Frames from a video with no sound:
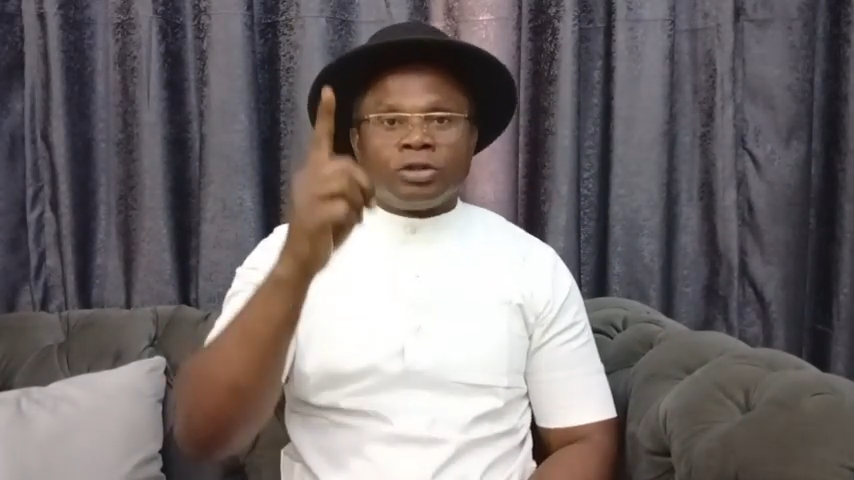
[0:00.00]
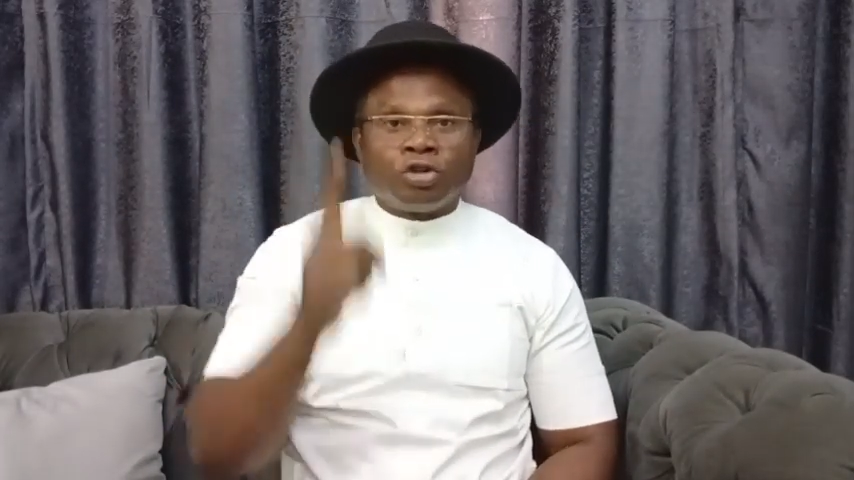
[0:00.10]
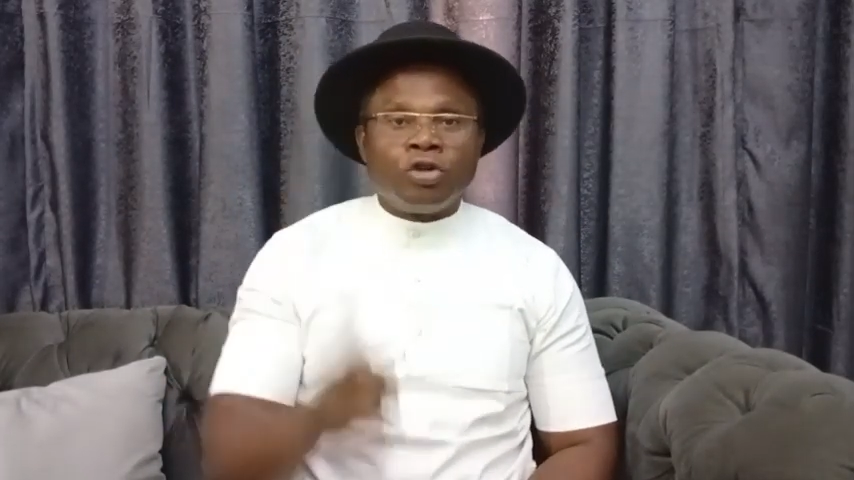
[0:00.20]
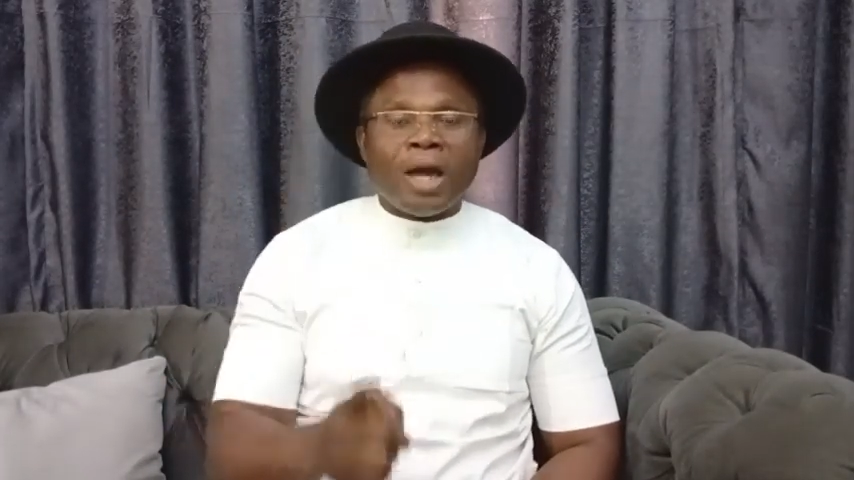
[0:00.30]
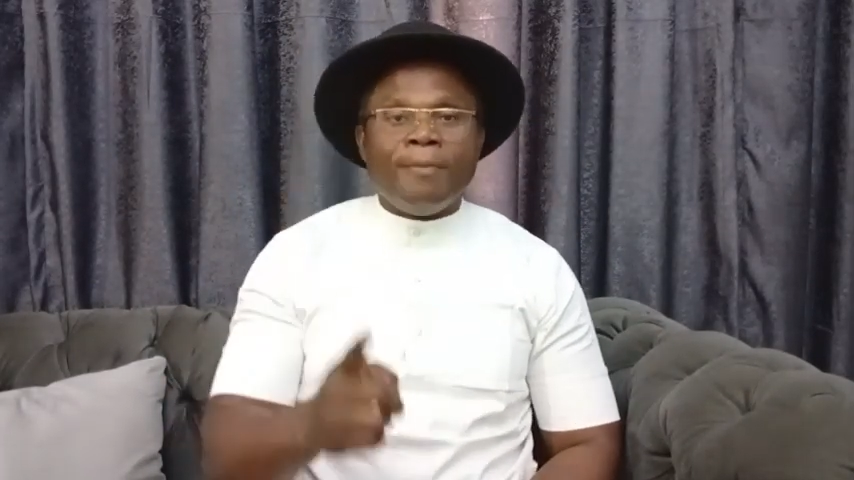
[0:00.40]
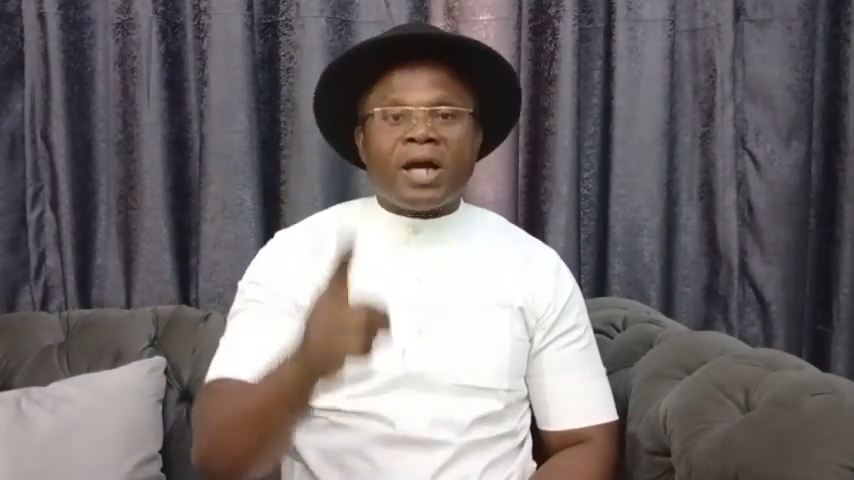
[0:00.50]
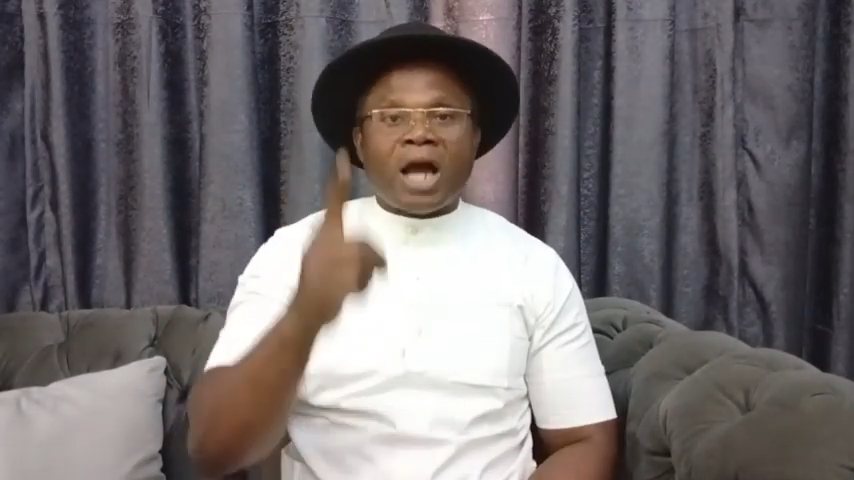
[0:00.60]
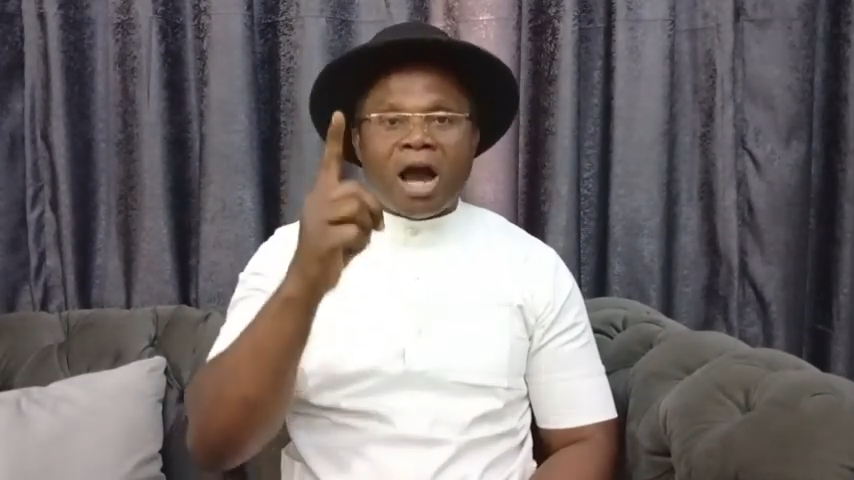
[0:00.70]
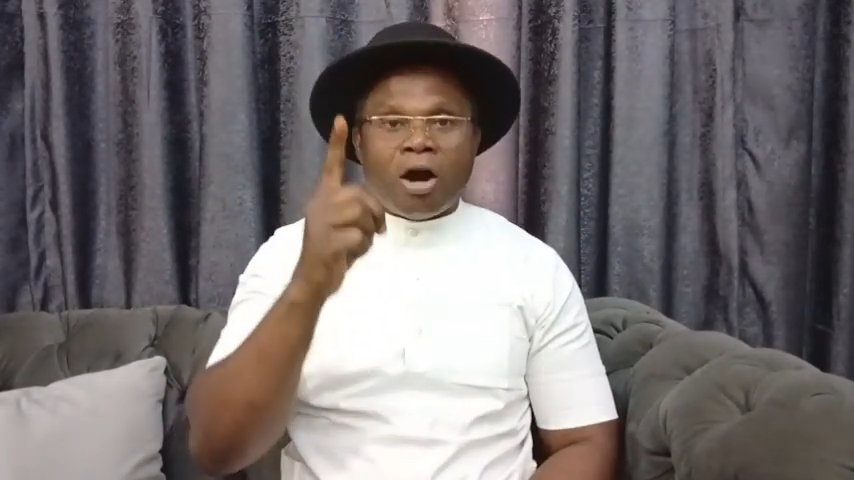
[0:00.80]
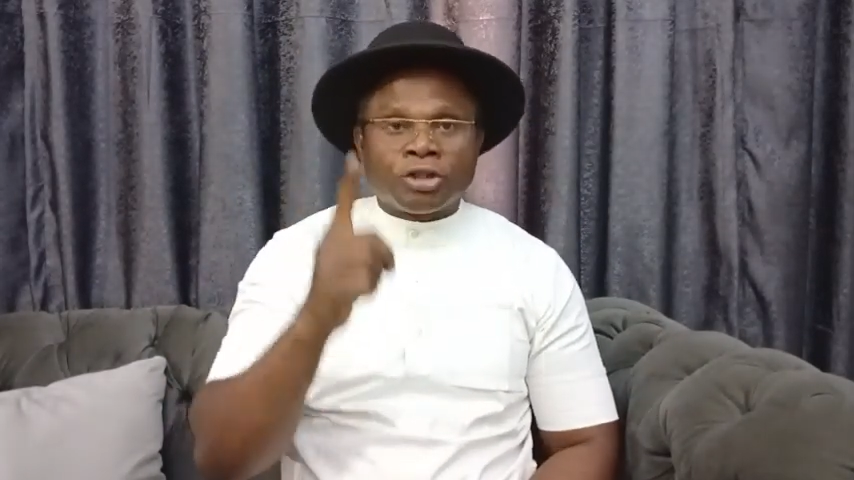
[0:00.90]

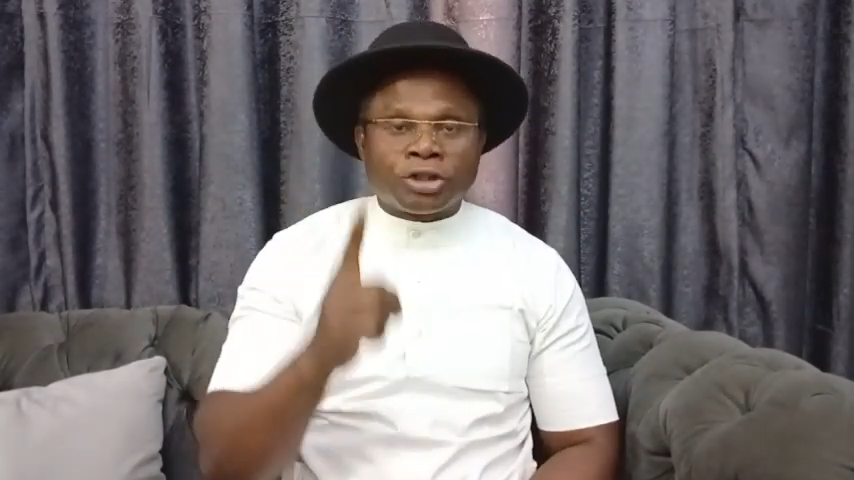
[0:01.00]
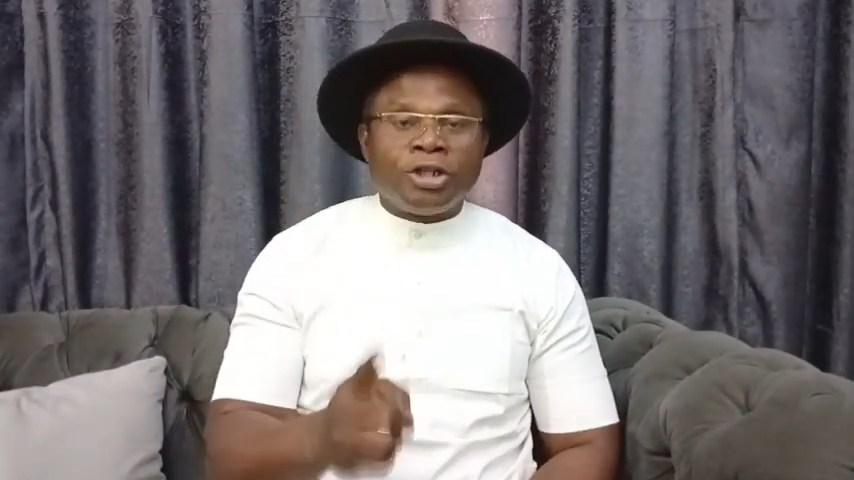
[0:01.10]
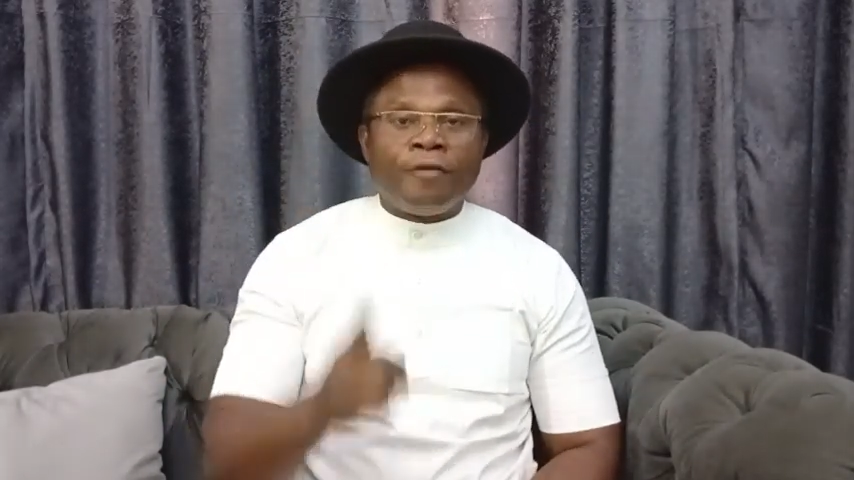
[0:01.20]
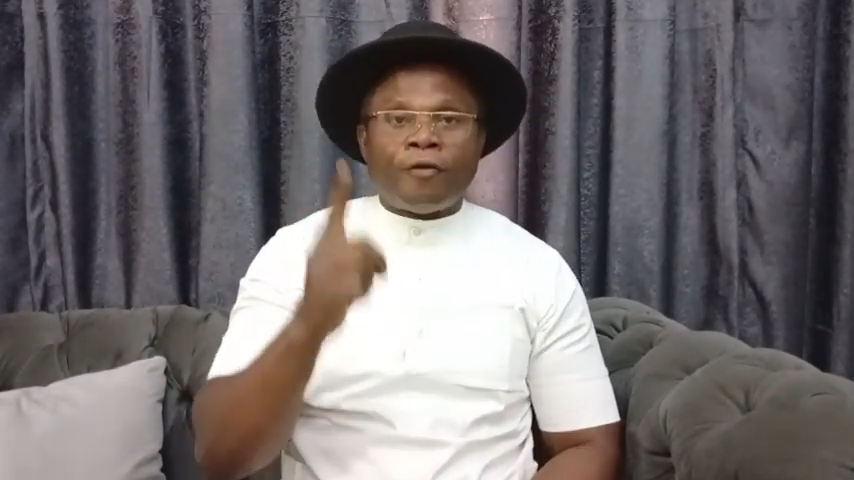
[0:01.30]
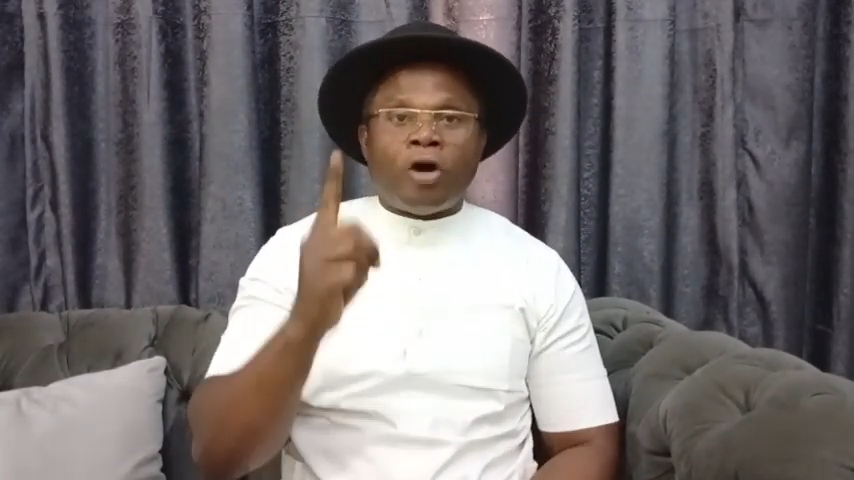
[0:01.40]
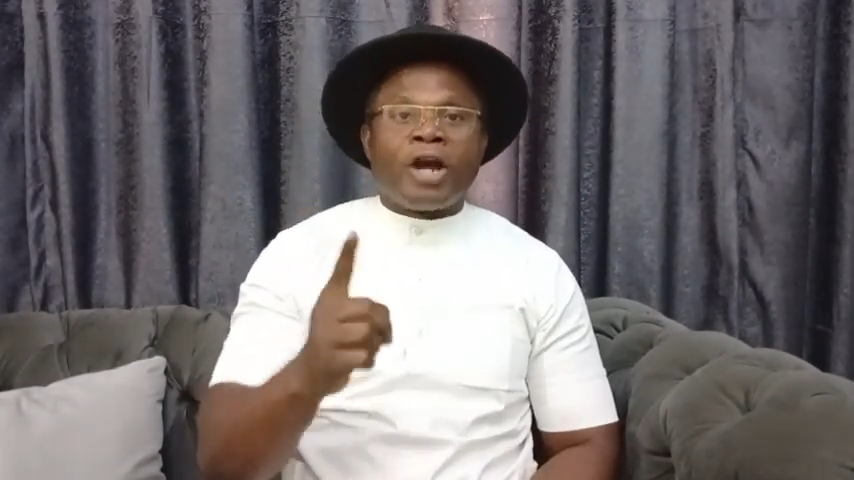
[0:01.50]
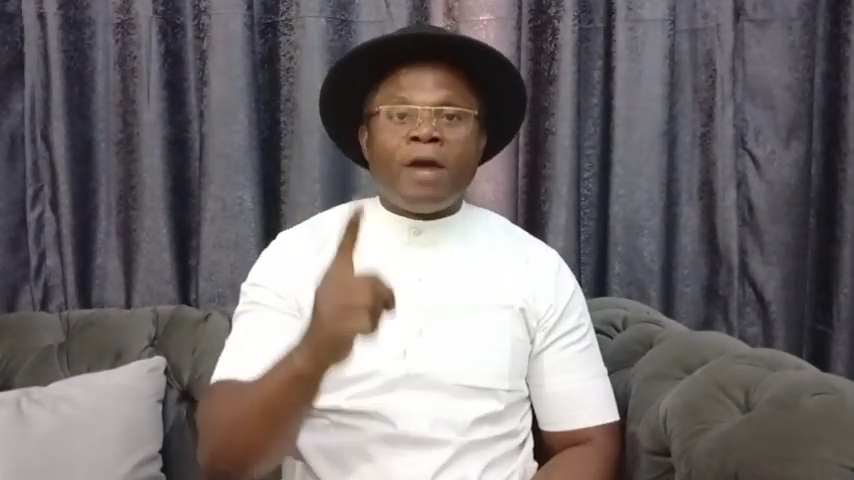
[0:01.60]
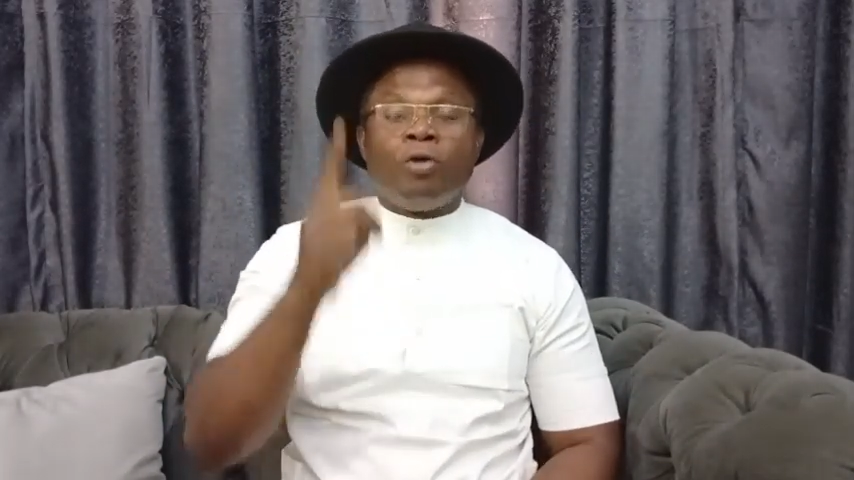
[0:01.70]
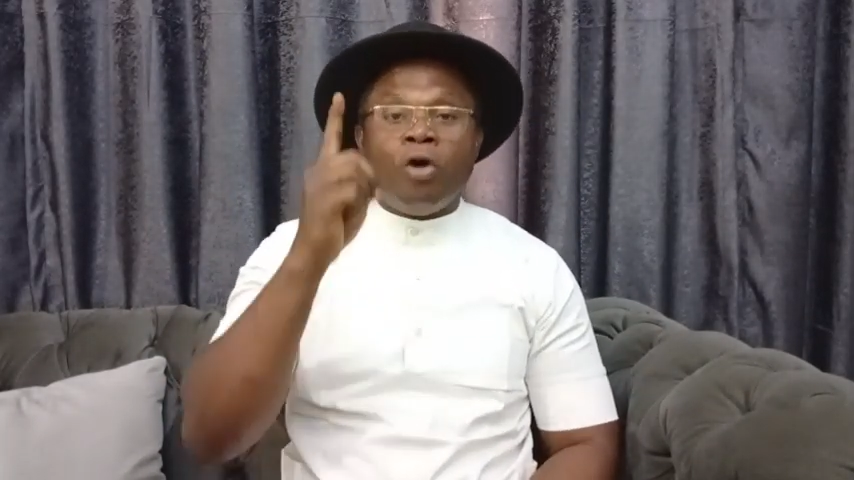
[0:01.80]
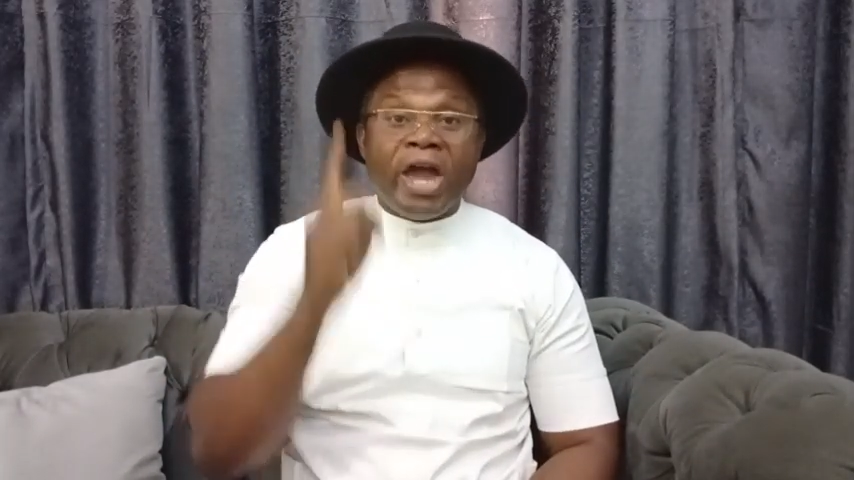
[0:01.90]
Chukwemeka, Chief
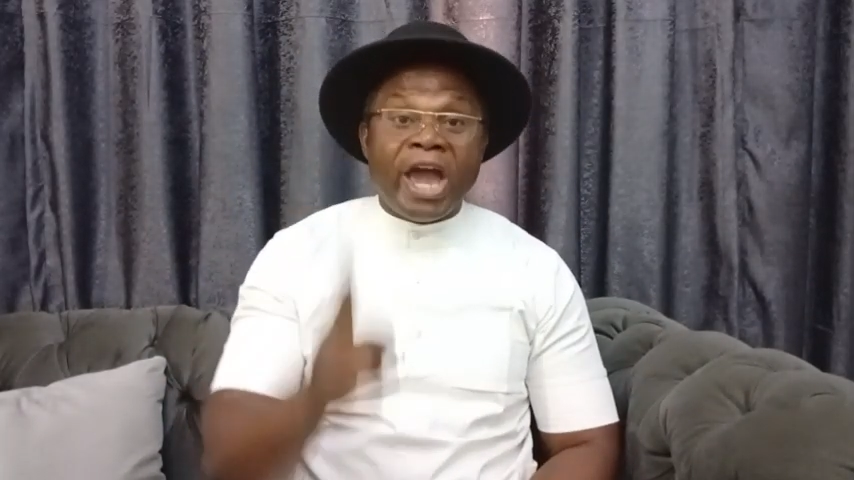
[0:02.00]
Honorable